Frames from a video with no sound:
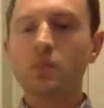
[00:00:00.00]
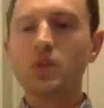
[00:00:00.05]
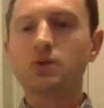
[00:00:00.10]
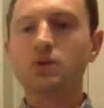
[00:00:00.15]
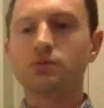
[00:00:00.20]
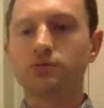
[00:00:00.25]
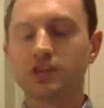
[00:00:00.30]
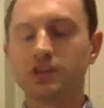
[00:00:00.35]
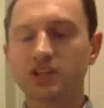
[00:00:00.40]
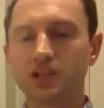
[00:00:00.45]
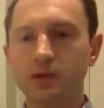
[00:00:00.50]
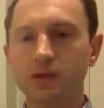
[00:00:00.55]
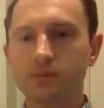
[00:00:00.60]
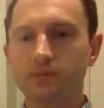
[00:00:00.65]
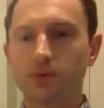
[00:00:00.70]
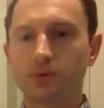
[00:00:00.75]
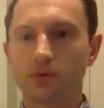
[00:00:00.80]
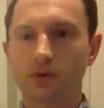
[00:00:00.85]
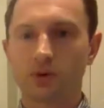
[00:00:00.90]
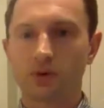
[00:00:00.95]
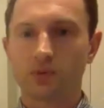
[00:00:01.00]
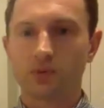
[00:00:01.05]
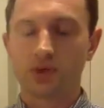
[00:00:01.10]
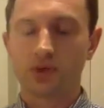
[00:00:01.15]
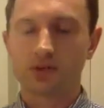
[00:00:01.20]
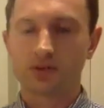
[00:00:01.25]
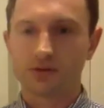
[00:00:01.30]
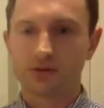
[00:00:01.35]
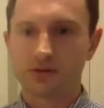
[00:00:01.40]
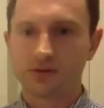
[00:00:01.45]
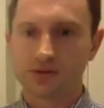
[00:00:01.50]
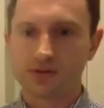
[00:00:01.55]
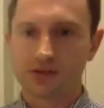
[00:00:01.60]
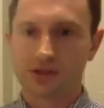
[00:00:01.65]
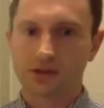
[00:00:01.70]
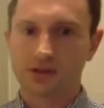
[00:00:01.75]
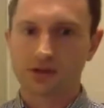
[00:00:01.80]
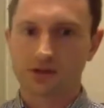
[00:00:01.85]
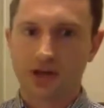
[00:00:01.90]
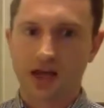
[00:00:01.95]
Really important when you're
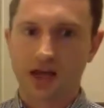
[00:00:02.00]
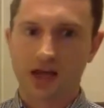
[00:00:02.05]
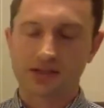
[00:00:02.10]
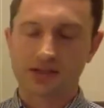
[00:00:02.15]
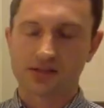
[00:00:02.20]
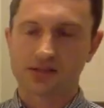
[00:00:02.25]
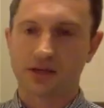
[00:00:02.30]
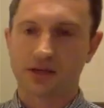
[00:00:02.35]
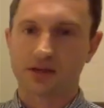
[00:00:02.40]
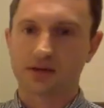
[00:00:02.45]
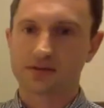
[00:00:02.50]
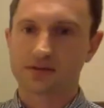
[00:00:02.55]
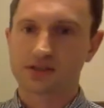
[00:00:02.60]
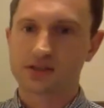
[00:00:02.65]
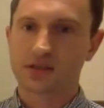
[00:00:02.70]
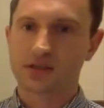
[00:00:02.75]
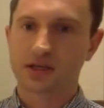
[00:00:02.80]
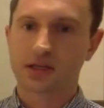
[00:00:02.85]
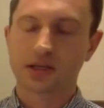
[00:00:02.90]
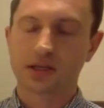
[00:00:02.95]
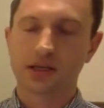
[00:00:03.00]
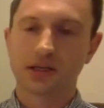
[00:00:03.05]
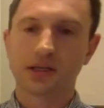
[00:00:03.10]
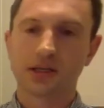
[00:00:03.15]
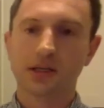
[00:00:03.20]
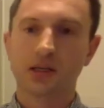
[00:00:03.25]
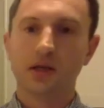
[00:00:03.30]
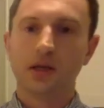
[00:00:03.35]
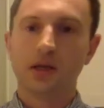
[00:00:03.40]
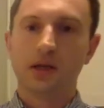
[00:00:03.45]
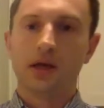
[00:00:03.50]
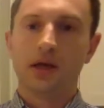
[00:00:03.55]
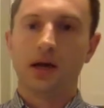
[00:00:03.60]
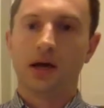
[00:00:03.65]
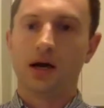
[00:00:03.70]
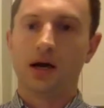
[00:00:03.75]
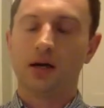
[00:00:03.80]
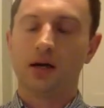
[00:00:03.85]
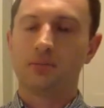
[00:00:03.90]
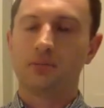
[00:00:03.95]
using your cast iron skillet
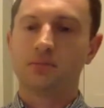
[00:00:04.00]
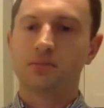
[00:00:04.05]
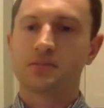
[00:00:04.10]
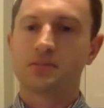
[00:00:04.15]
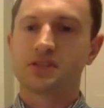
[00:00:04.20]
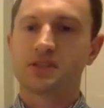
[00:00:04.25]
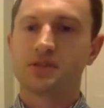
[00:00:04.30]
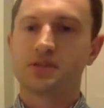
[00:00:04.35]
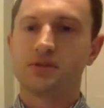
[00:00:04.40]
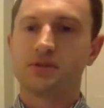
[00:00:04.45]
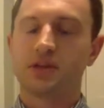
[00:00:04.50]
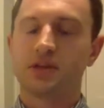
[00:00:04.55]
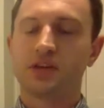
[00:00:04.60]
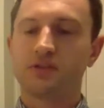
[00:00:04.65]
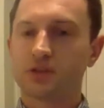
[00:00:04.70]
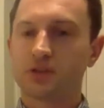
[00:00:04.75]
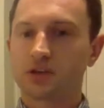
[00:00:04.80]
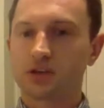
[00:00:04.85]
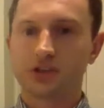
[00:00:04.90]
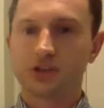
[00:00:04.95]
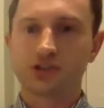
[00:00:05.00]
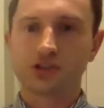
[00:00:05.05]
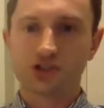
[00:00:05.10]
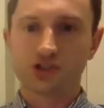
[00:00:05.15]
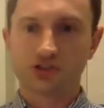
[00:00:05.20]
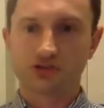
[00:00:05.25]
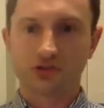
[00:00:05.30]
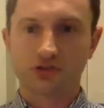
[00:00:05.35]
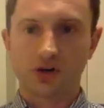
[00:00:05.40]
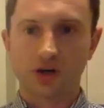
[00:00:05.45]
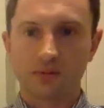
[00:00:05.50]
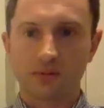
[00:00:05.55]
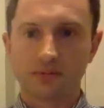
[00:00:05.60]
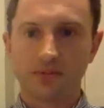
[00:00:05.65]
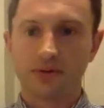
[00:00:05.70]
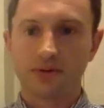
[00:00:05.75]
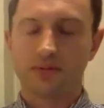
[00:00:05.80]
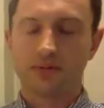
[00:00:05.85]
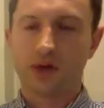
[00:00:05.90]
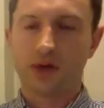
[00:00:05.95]
to give it a good scrub
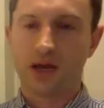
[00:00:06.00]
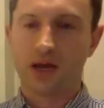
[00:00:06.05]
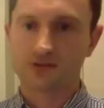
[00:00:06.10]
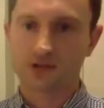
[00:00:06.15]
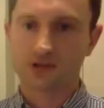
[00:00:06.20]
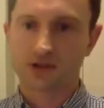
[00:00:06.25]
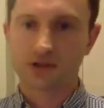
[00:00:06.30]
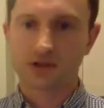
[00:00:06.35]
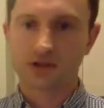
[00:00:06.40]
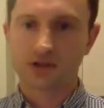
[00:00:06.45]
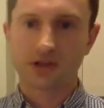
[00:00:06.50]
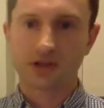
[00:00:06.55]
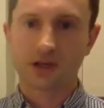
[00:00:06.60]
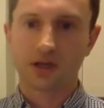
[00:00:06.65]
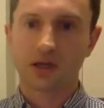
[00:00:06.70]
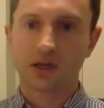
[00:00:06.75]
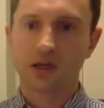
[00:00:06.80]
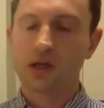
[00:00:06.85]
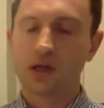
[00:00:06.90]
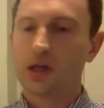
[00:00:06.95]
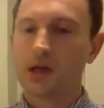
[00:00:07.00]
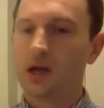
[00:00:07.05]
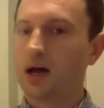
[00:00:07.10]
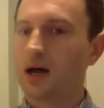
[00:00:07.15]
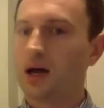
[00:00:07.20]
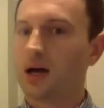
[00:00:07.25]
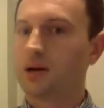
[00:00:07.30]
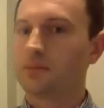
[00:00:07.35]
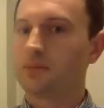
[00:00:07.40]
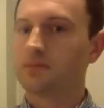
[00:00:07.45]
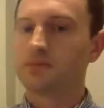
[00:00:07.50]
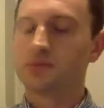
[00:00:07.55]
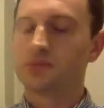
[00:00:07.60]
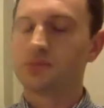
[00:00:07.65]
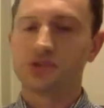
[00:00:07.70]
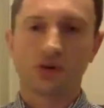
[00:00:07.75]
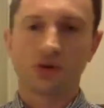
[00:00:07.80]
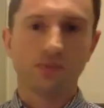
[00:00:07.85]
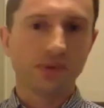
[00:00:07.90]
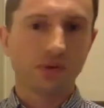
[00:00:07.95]
after cooking.
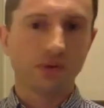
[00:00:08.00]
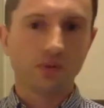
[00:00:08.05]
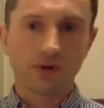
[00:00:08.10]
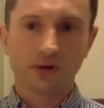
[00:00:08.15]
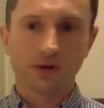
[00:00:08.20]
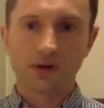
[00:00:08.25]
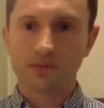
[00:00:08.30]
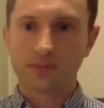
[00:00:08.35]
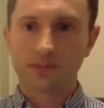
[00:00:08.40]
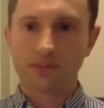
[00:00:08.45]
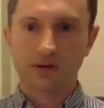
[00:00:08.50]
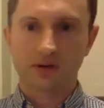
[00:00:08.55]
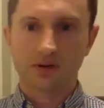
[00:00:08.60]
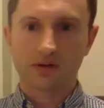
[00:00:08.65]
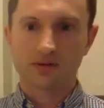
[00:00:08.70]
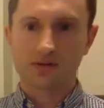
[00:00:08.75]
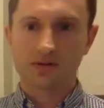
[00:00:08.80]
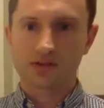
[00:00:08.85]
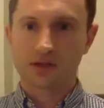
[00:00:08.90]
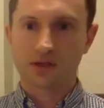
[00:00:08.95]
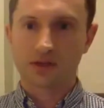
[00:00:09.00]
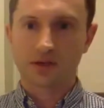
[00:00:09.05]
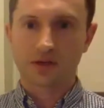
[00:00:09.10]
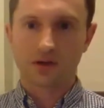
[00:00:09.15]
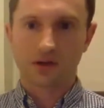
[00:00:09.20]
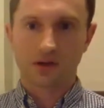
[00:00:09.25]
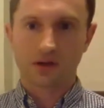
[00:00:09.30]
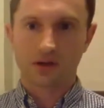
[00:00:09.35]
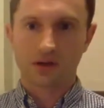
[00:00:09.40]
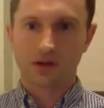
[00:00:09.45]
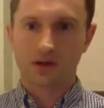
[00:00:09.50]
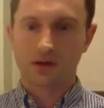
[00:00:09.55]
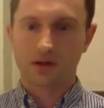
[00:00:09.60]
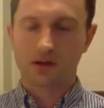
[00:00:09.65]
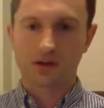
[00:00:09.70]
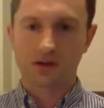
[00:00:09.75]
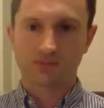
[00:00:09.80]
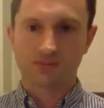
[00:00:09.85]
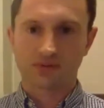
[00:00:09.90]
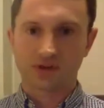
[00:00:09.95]
Don't be worried about using
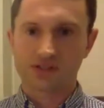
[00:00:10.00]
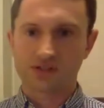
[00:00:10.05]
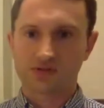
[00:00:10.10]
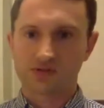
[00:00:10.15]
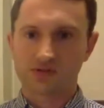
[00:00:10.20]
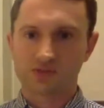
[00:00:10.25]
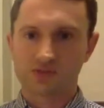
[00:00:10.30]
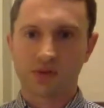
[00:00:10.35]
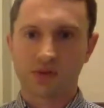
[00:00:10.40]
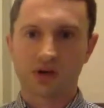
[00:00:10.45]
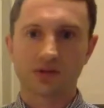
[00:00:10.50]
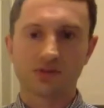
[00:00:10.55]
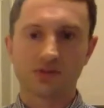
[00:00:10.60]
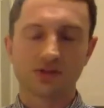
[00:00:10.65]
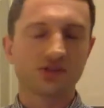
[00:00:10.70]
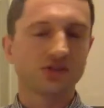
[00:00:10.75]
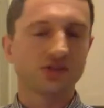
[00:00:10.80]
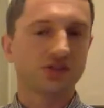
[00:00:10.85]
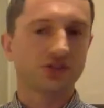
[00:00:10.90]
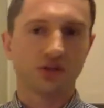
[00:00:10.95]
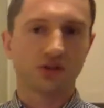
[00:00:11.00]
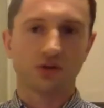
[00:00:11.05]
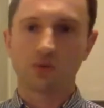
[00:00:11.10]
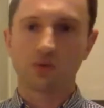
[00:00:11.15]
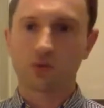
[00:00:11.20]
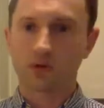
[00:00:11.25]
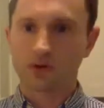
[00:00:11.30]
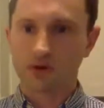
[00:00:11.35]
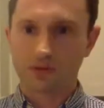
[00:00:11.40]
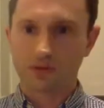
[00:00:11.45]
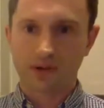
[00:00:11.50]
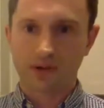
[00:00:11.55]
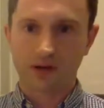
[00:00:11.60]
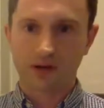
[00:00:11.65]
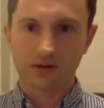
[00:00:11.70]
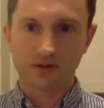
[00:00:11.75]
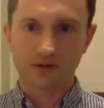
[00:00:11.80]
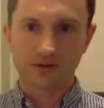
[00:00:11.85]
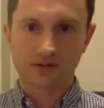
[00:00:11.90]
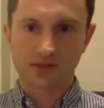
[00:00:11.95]
an abrasive sponge. Don't worry
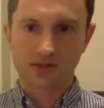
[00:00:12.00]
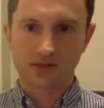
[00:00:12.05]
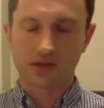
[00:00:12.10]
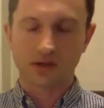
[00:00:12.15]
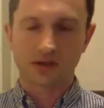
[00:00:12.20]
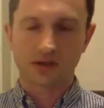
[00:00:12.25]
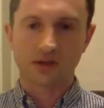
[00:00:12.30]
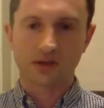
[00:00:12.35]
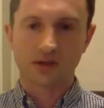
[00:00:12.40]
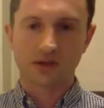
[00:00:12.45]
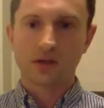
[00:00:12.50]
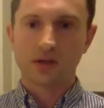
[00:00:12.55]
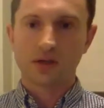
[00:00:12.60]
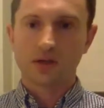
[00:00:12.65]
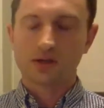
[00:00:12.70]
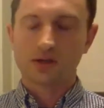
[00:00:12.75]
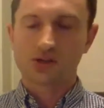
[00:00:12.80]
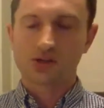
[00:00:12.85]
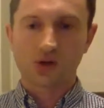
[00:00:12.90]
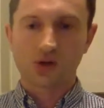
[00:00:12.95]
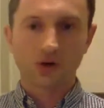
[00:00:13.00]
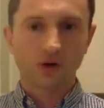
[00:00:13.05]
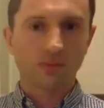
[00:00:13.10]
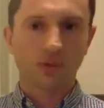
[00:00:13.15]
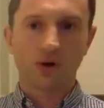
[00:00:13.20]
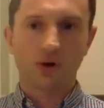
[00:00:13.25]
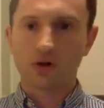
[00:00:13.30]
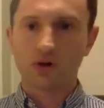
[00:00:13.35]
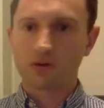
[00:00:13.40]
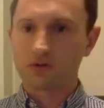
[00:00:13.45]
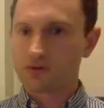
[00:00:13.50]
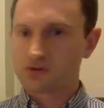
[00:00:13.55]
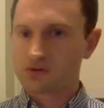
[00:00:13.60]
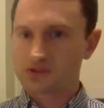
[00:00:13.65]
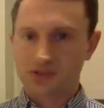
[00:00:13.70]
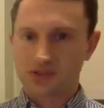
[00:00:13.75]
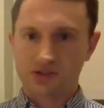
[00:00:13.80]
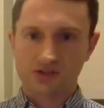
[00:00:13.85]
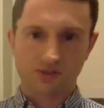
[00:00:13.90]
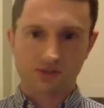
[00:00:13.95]
about using soap. All of those
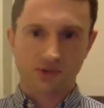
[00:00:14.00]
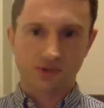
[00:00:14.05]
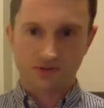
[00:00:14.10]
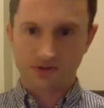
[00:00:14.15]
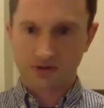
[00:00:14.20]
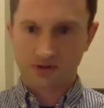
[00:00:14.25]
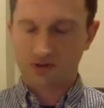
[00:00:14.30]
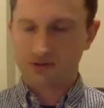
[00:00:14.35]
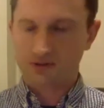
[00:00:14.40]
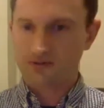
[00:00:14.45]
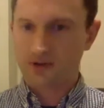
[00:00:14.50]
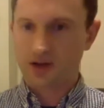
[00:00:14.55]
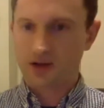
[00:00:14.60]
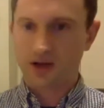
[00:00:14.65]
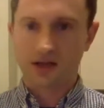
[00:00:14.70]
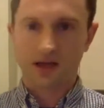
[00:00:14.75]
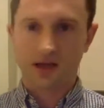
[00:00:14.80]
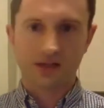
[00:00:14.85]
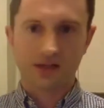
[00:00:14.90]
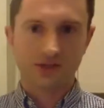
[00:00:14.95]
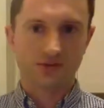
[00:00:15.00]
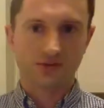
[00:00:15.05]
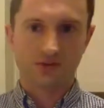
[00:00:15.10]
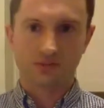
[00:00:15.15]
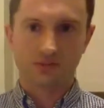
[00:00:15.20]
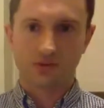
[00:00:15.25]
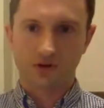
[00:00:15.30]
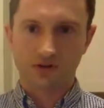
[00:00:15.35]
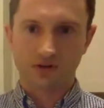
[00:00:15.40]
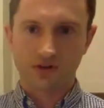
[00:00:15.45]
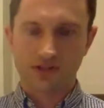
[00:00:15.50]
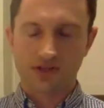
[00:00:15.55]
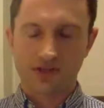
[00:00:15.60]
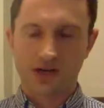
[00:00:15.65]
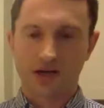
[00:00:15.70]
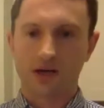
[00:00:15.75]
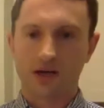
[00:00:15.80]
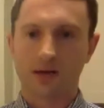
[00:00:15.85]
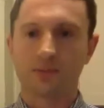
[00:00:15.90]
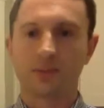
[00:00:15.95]
things are perfectly fine. I do them all the
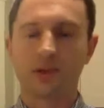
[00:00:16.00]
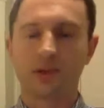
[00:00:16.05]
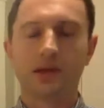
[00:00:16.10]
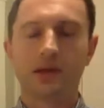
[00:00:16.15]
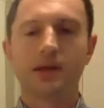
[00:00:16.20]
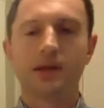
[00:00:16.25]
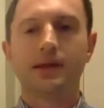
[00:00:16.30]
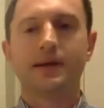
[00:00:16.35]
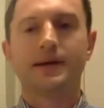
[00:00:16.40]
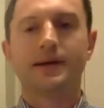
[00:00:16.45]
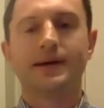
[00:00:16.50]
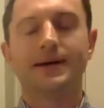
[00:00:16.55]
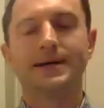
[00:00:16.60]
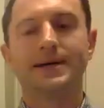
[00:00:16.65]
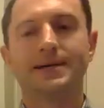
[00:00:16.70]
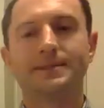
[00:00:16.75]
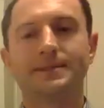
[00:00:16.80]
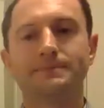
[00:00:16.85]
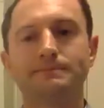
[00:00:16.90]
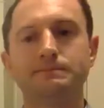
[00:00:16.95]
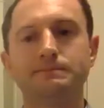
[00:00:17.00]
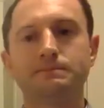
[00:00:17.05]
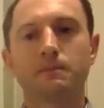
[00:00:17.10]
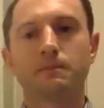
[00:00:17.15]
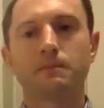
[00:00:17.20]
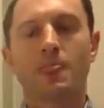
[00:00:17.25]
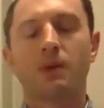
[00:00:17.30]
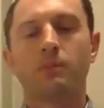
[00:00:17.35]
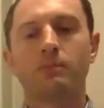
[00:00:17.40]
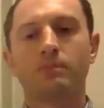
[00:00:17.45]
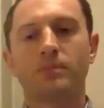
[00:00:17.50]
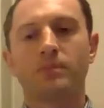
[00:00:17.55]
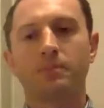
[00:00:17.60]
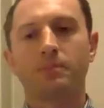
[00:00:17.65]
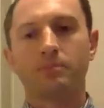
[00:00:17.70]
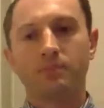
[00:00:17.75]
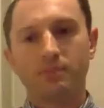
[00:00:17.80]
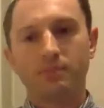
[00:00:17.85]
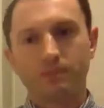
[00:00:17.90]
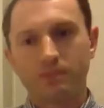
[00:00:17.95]
time.
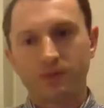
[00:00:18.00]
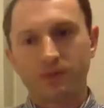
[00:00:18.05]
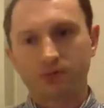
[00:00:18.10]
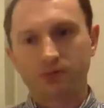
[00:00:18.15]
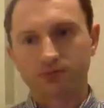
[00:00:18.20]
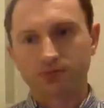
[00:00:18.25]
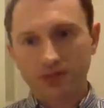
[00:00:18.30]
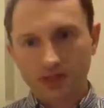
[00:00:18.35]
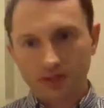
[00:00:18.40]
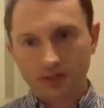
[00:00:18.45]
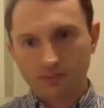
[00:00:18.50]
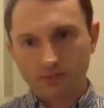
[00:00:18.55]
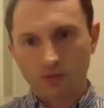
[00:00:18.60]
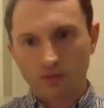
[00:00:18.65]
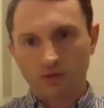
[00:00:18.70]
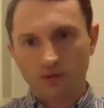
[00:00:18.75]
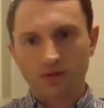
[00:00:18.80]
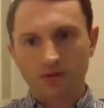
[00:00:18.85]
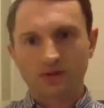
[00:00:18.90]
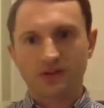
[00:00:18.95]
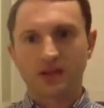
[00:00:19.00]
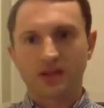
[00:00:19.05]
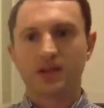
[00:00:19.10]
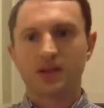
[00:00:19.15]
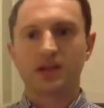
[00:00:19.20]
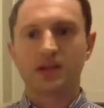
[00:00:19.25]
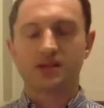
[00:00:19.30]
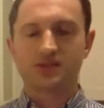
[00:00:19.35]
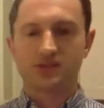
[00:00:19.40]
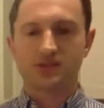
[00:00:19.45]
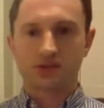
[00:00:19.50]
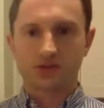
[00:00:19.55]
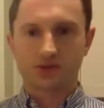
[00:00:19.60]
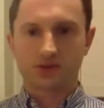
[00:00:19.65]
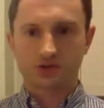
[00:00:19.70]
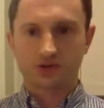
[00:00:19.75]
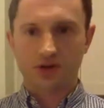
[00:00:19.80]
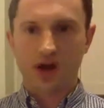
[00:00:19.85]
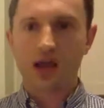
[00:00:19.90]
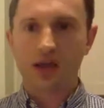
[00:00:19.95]
The really important thing is to
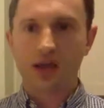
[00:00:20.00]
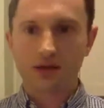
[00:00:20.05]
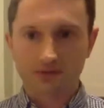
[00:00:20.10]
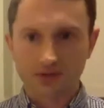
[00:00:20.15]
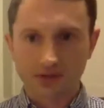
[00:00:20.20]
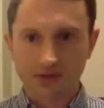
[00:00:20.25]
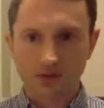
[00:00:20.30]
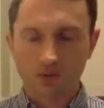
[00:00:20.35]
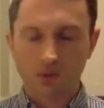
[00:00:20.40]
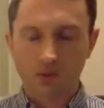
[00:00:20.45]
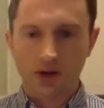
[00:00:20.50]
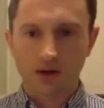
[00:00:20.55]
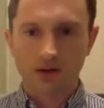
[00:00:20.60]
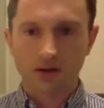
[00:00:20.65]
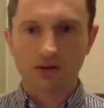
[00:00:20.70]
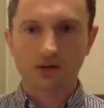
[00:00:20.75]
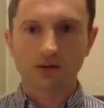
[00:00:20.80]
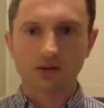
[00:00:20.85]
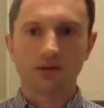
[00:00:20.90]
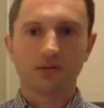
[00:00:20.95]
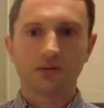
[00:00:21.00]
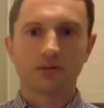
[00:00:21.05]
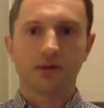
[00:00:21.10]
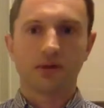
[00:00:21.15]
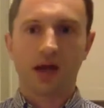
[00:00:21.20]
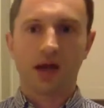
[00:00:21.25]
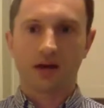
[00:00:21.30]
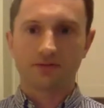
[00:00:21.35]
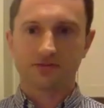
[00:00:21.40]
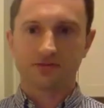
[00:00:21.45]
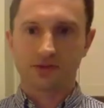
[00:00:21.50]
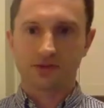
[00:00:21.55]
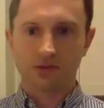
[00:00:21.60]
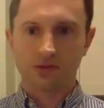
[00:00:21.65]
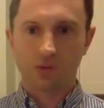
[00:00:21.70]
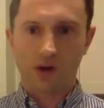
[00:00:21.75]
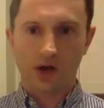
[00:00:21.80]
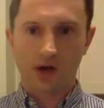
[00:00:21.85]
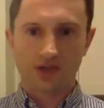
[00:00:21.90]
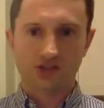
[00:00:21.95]
dry it really well after you
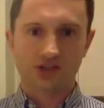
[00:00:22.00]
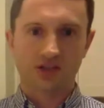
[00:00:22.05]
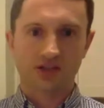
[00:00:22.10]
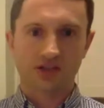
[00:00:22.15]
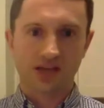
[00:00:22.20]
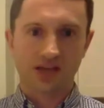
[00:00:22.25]
wash it.